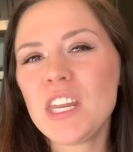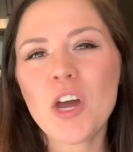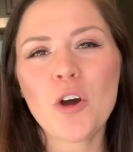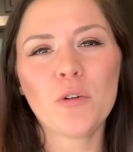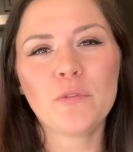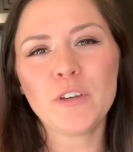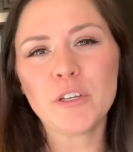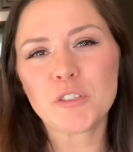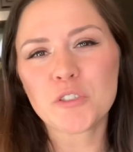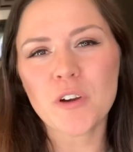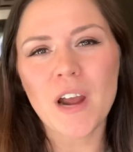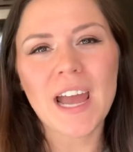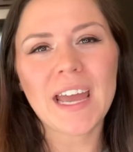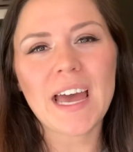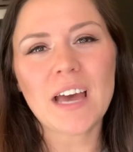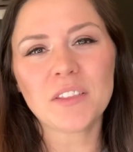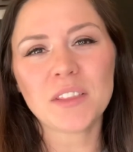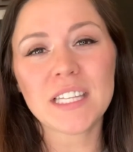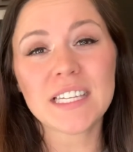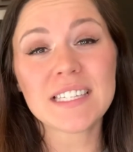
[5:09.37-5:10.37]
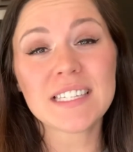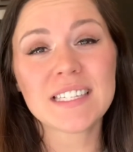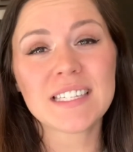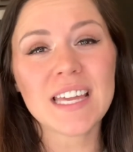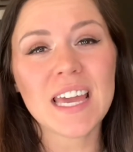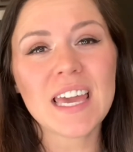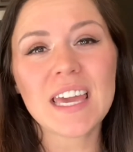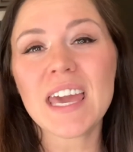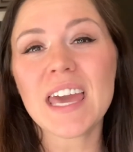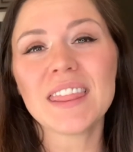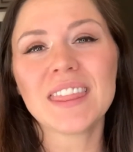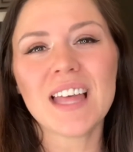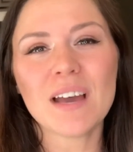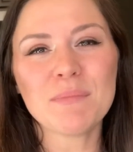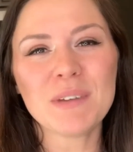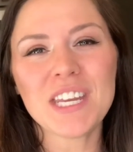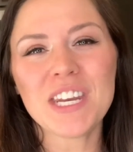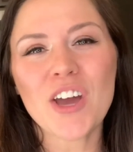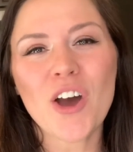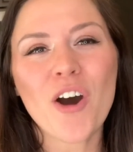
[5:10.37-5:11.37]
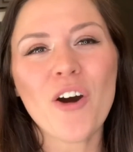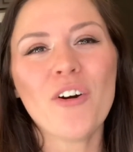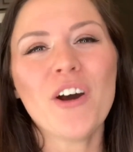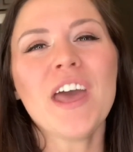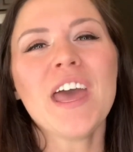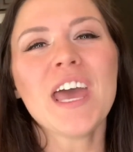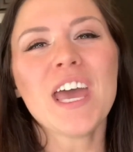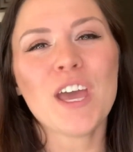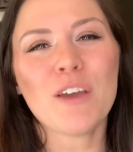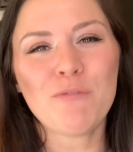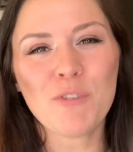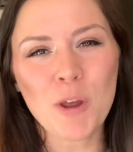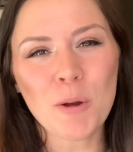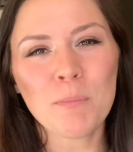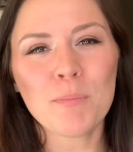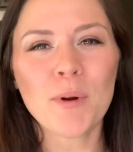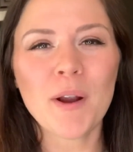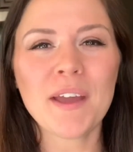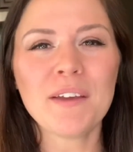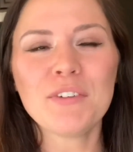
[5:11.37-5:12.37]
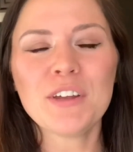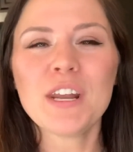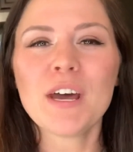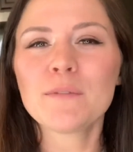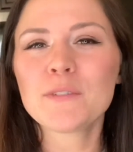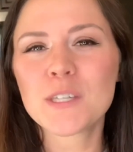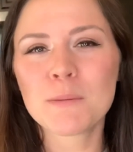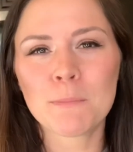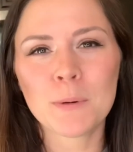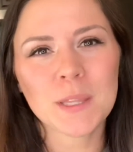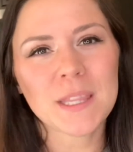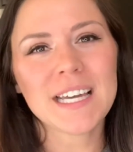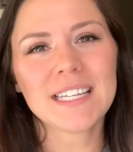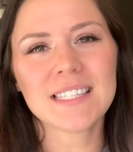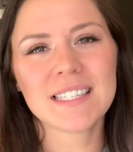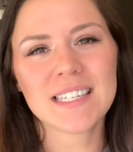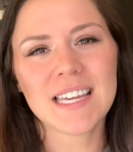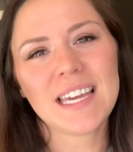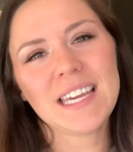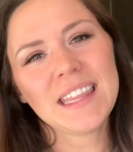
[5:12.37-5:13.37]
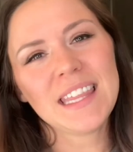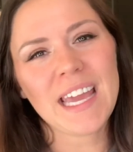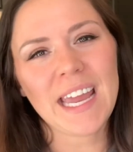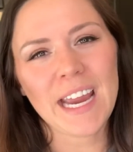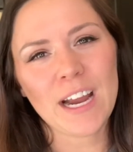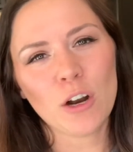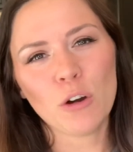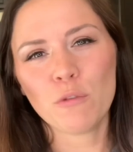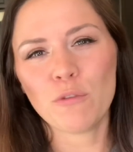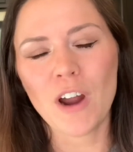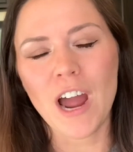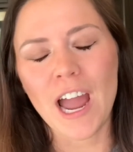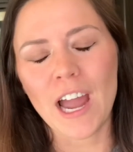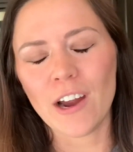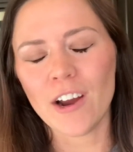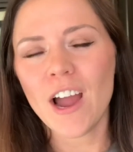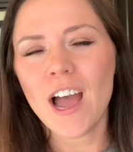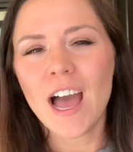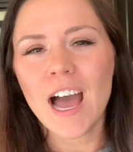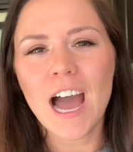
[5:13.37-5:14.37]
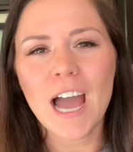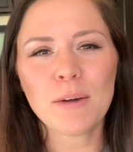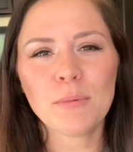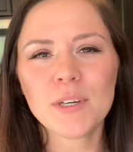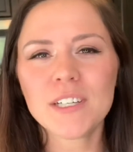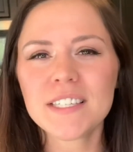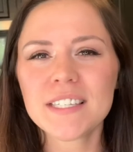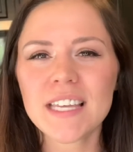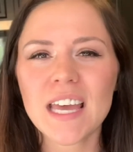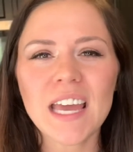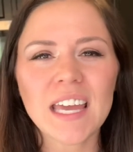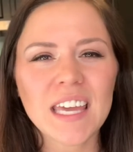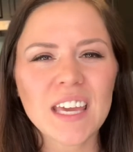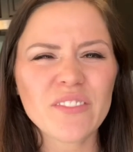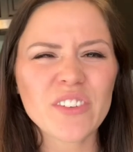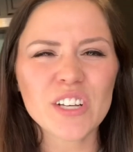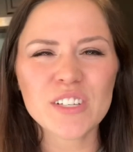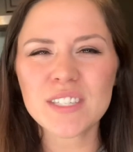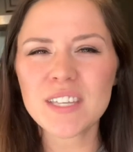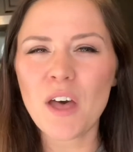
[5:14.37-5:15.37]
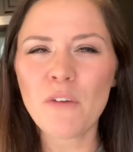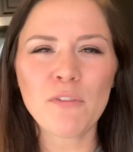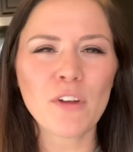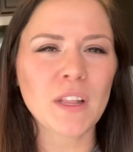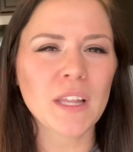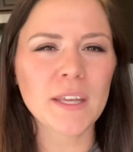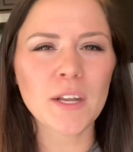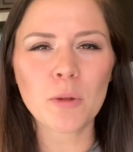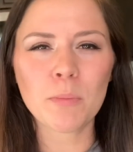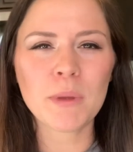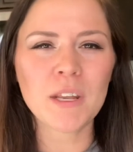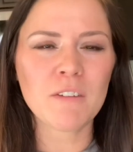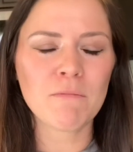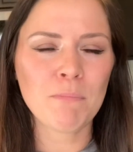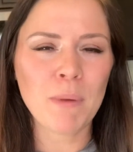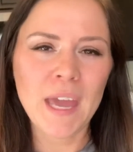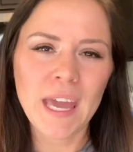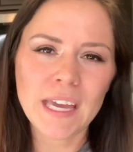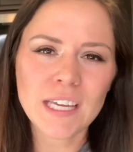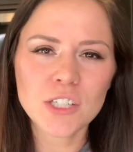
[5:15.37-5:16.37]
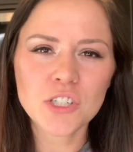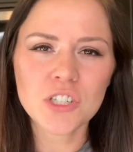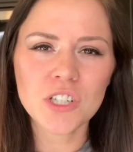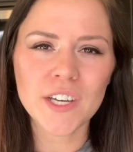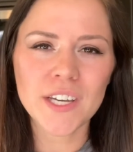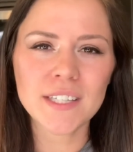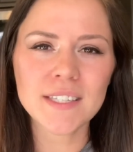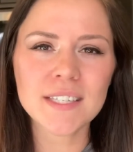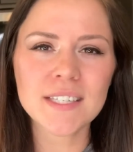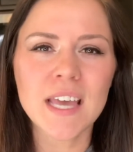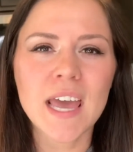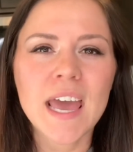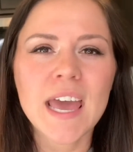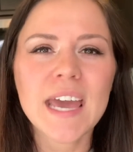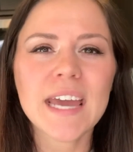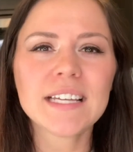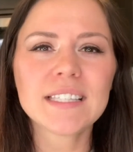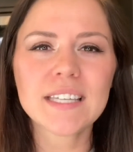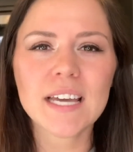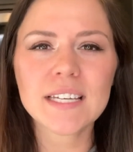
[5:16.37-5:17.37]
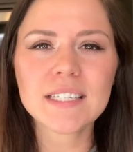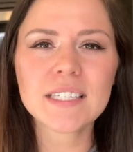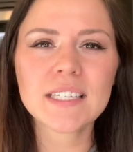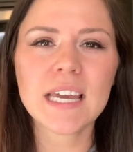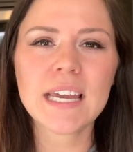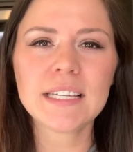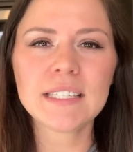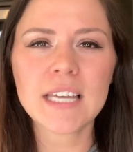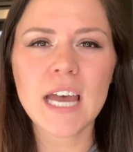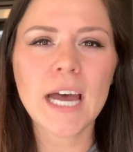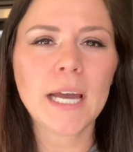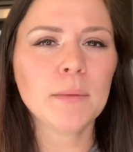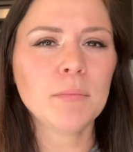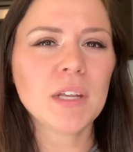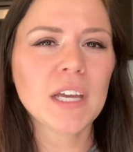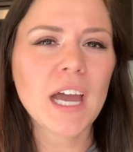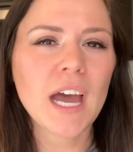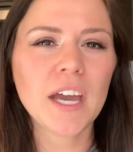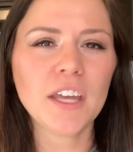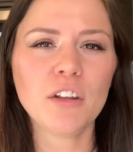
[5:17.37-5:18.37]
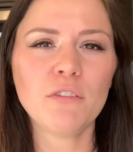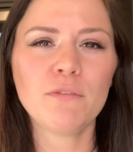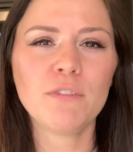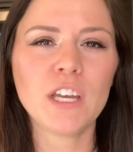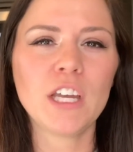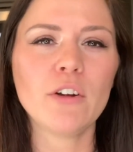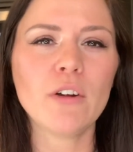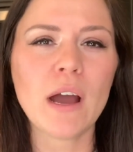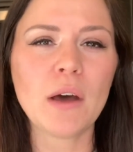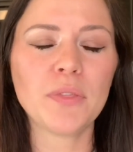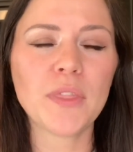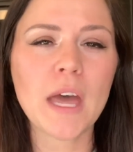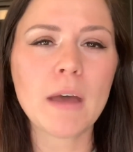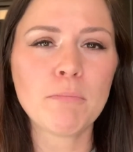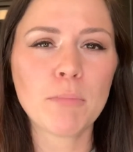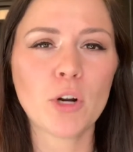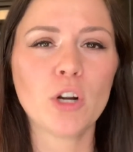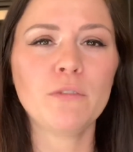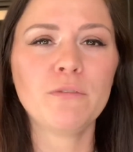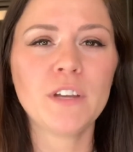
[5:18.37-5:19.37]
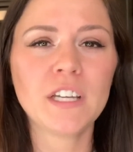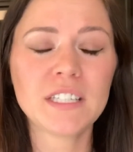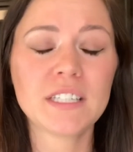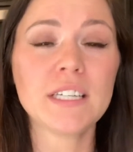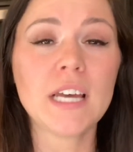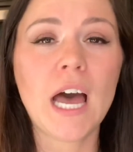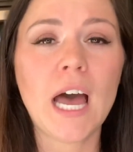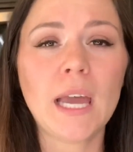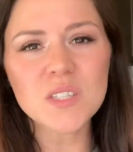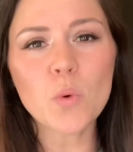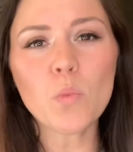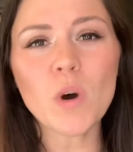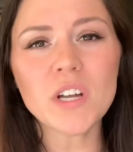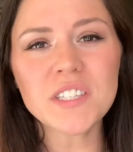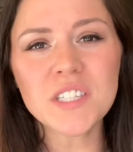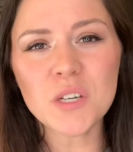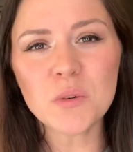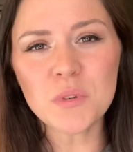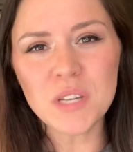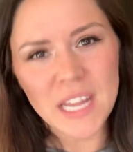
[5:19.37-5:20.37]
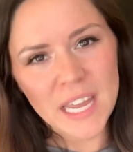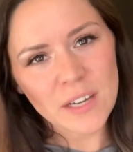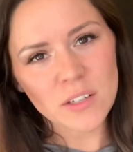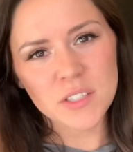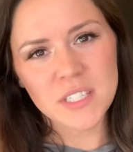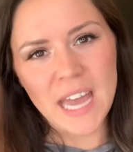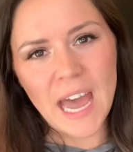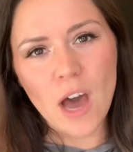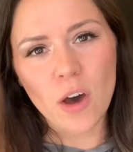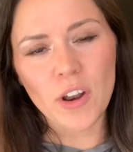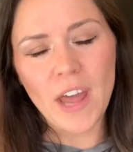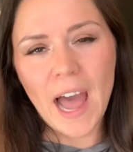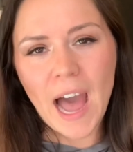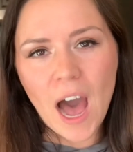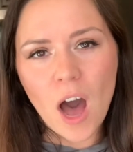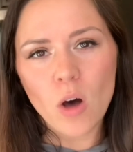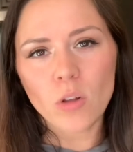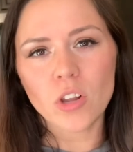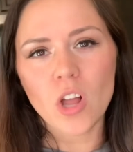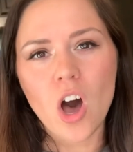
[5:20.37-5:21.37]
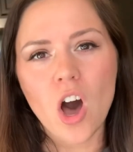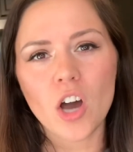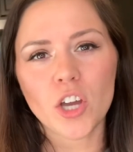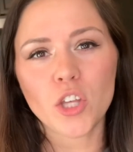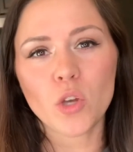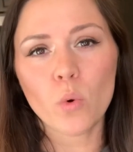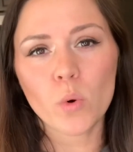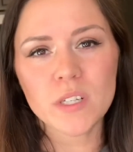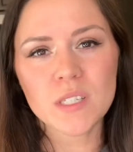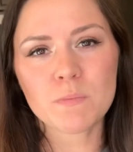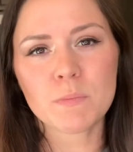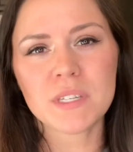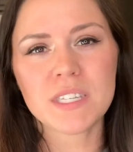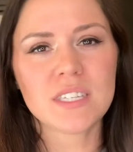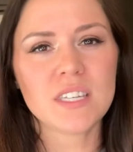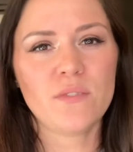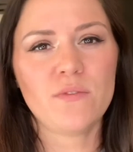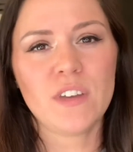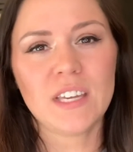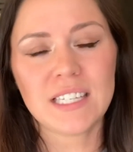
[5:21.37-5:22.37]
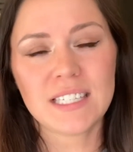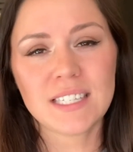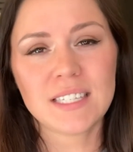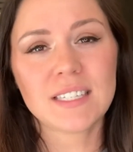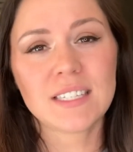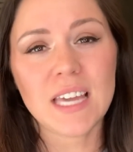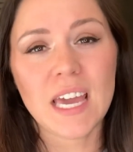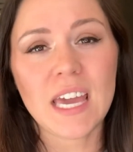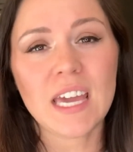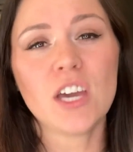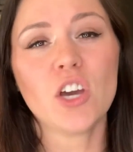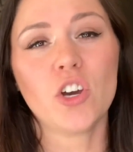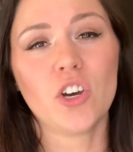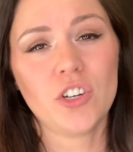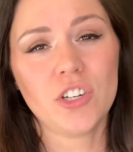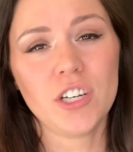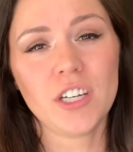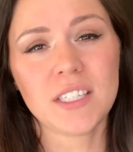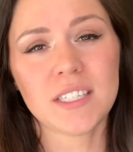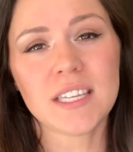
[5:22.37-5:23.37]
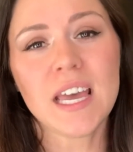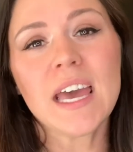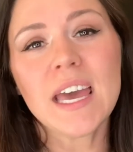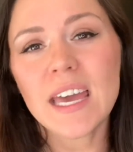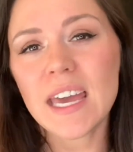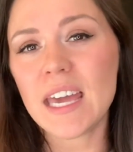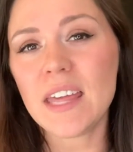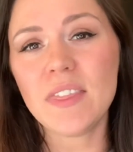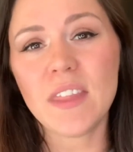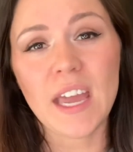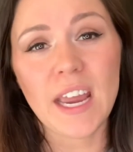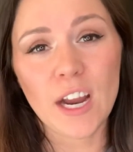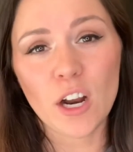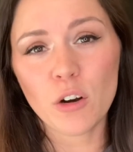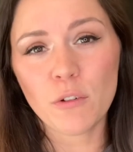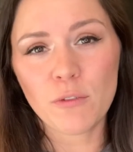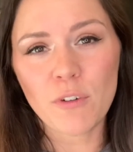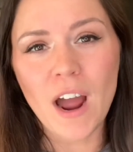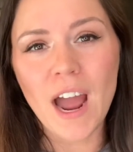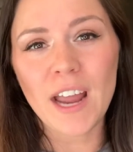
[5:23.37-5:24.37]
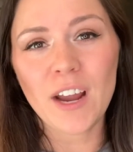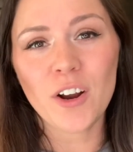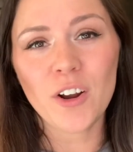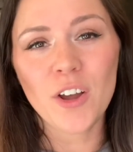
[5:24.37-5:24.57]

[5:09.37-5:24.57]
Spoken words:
if you try out this steak, and let me know if you're brave enough to put that steak in the air fryer. I will say, give yourself a little bit of patience. It does take time to kind of figure out that perfect time. So once you nail down how long your specific steak cooks in the air fryer,